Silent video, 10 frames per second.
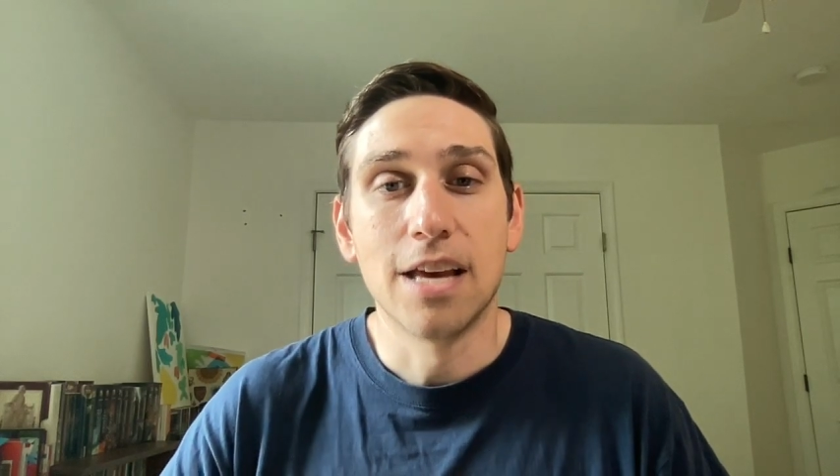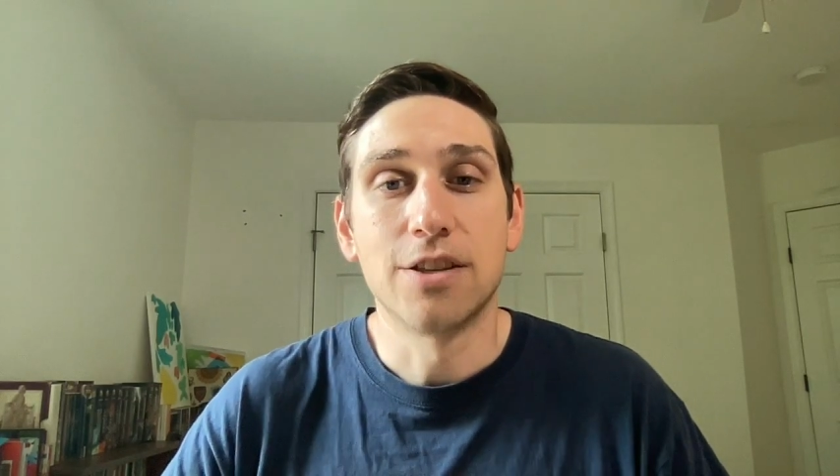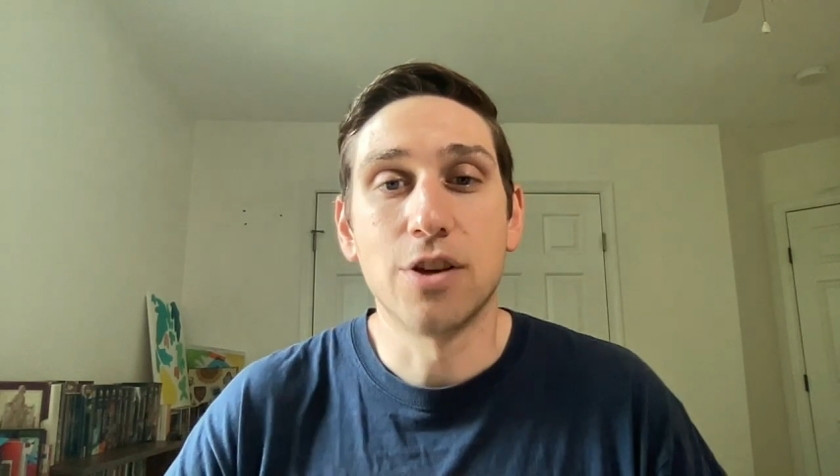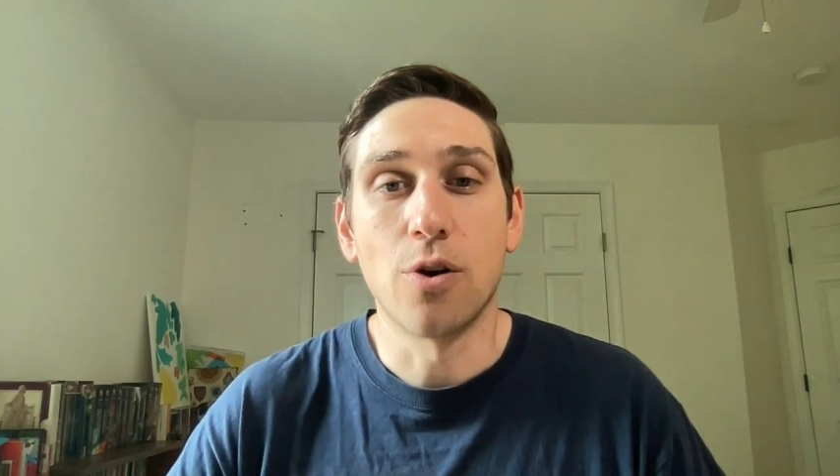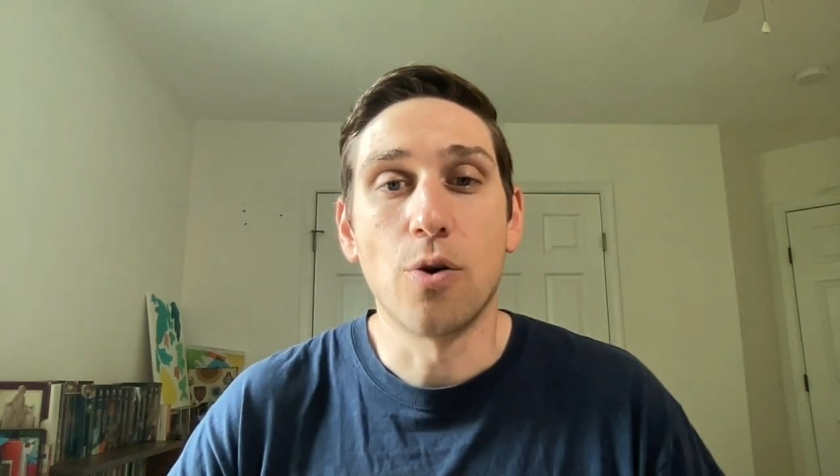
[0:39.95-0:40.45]

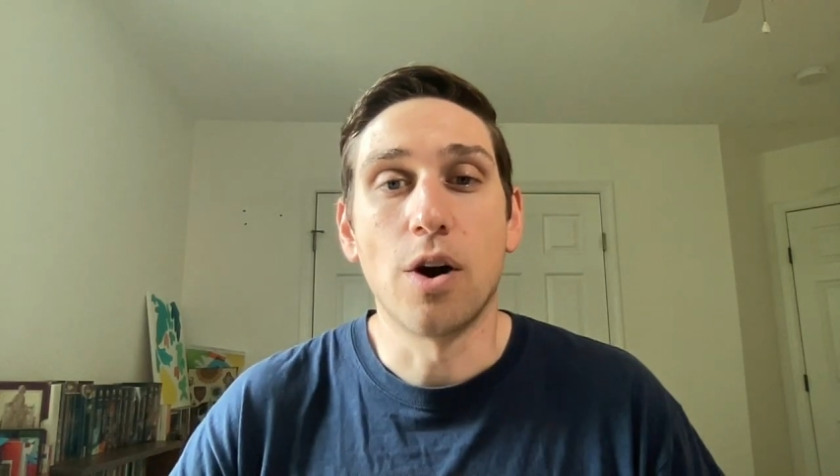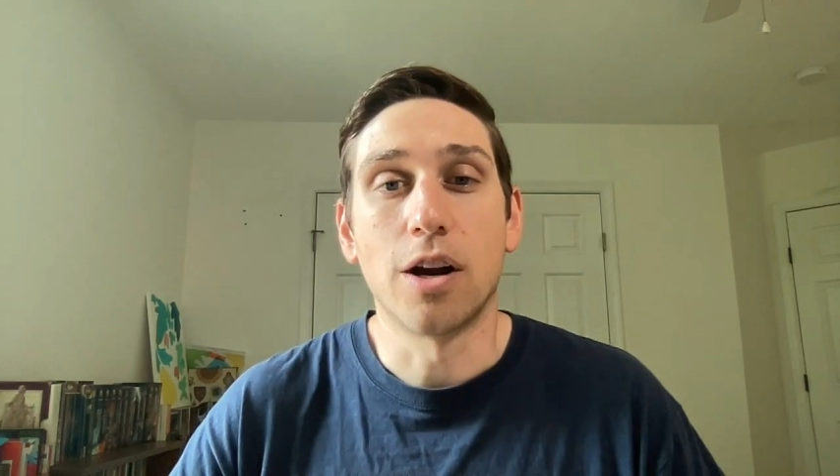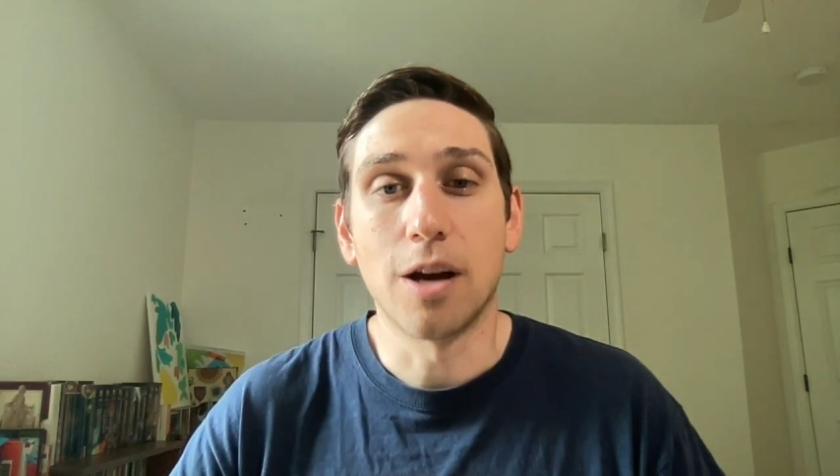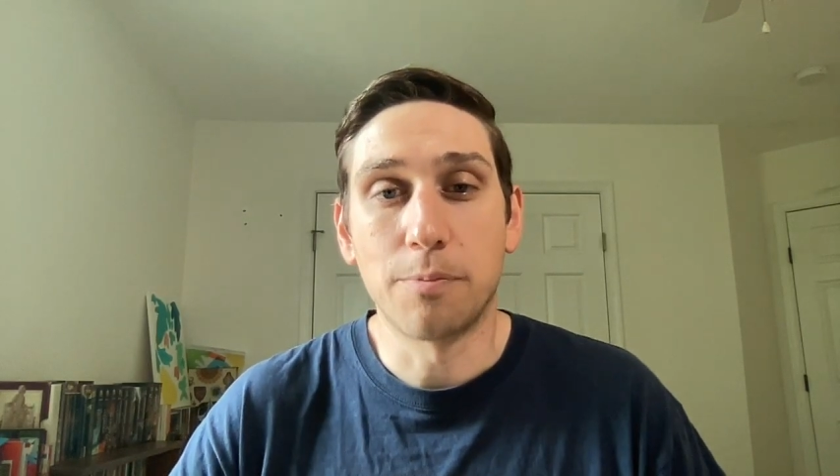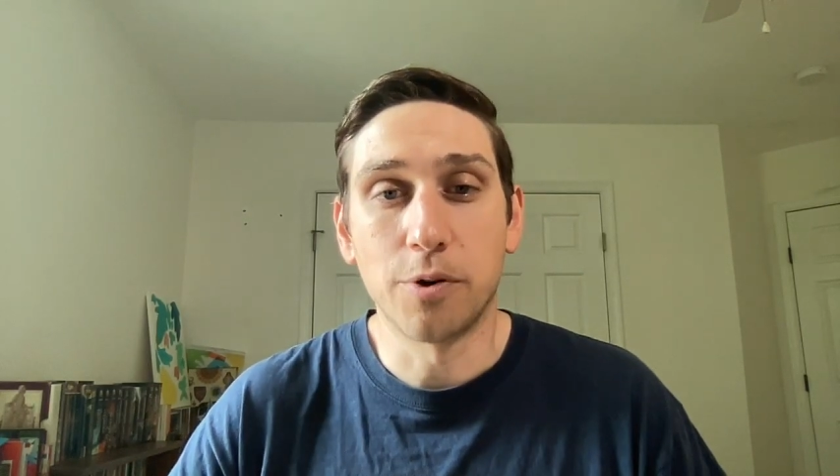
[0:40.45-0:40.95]
So
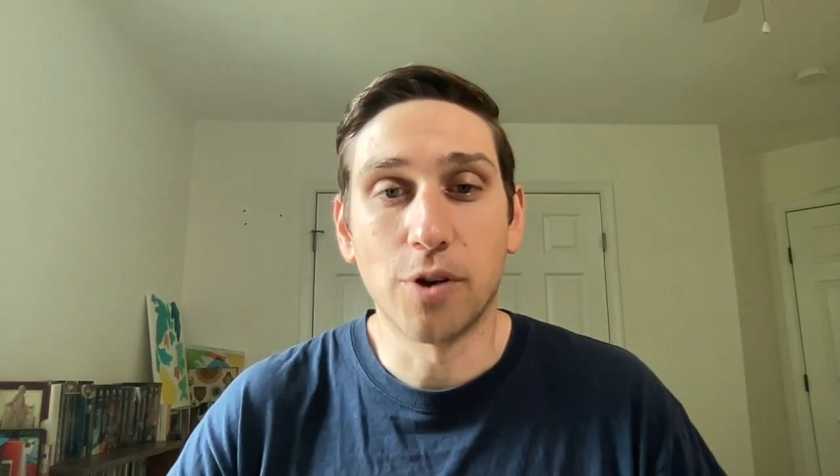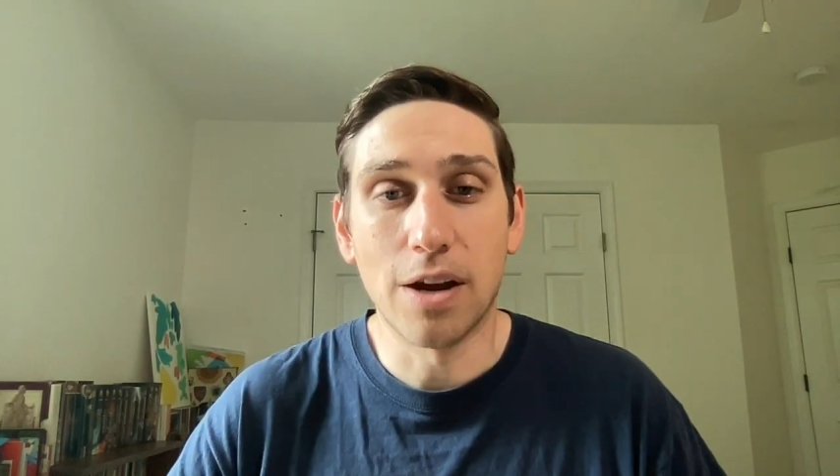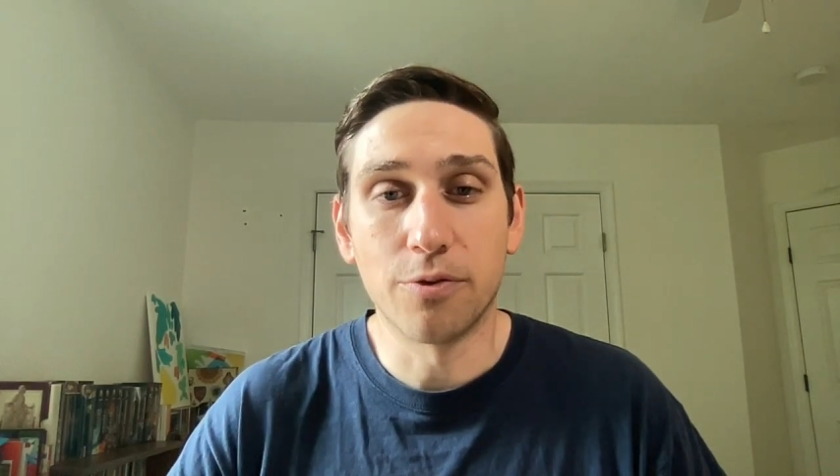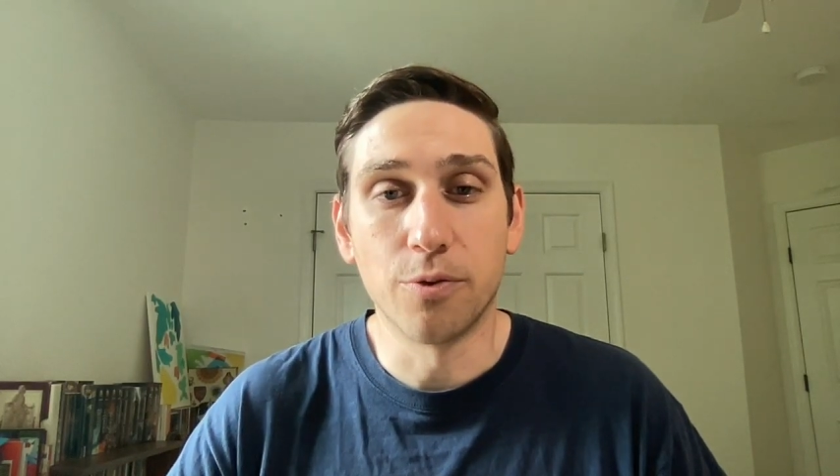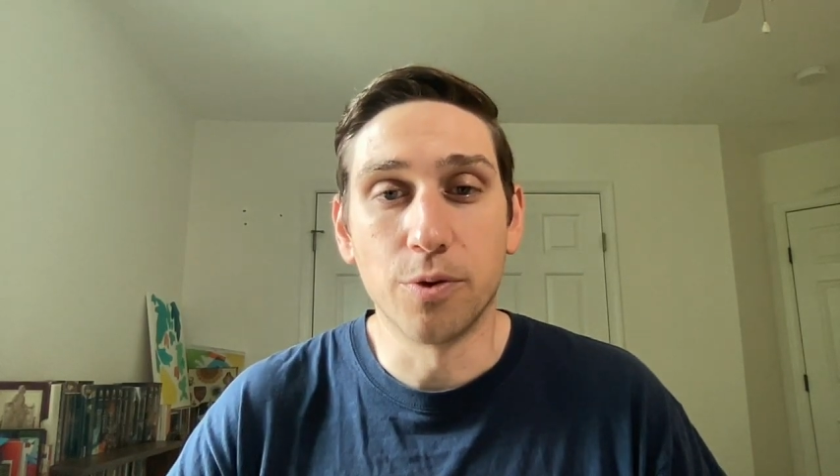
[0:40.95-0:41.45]
a couple
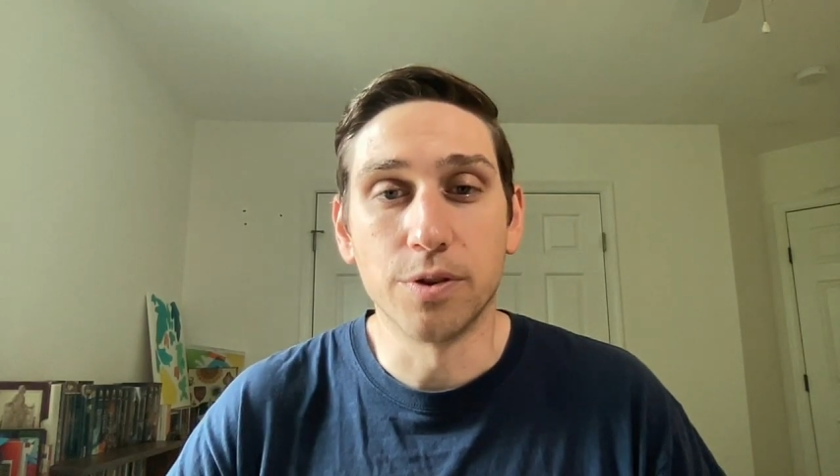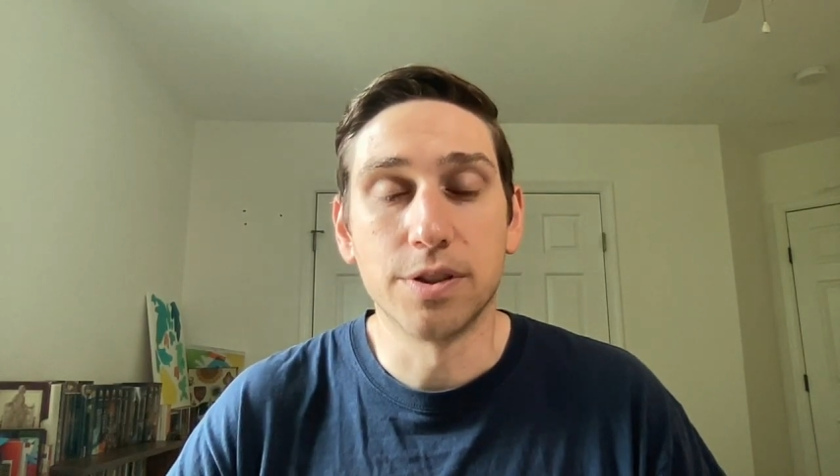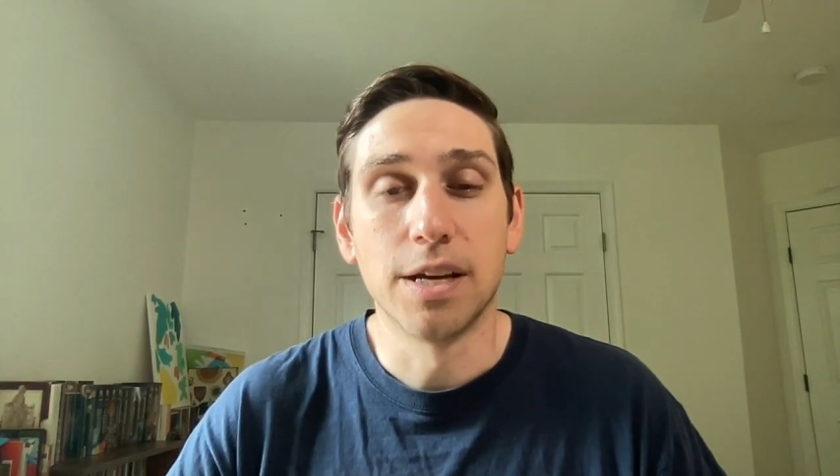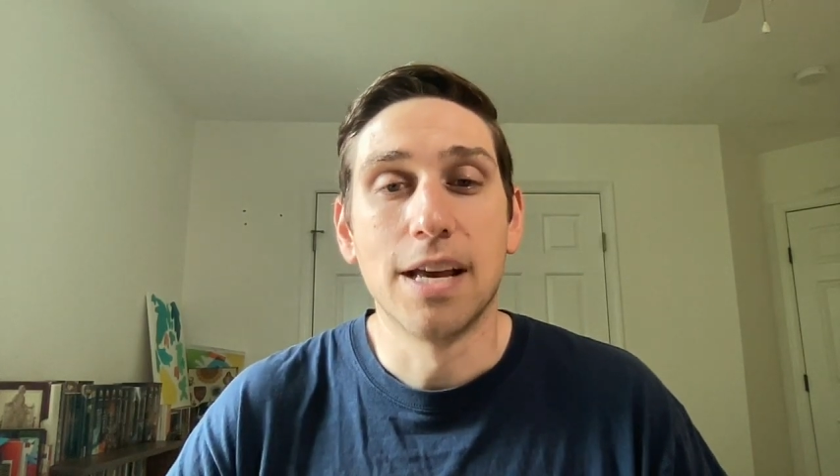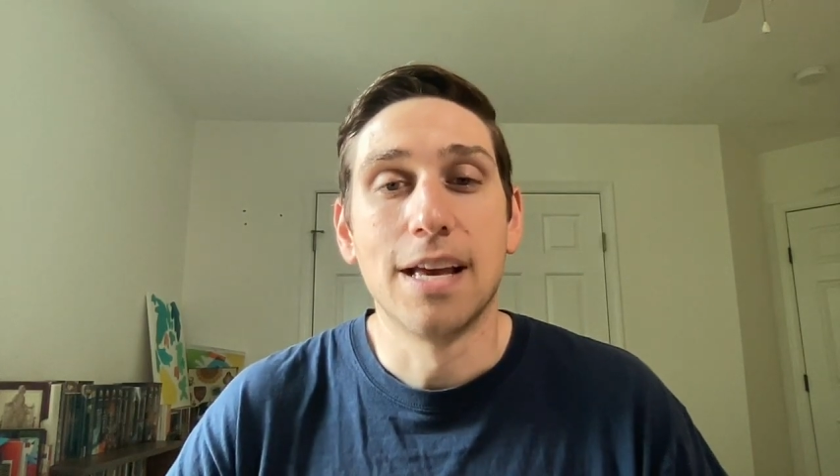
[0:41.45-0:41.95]
ground rules.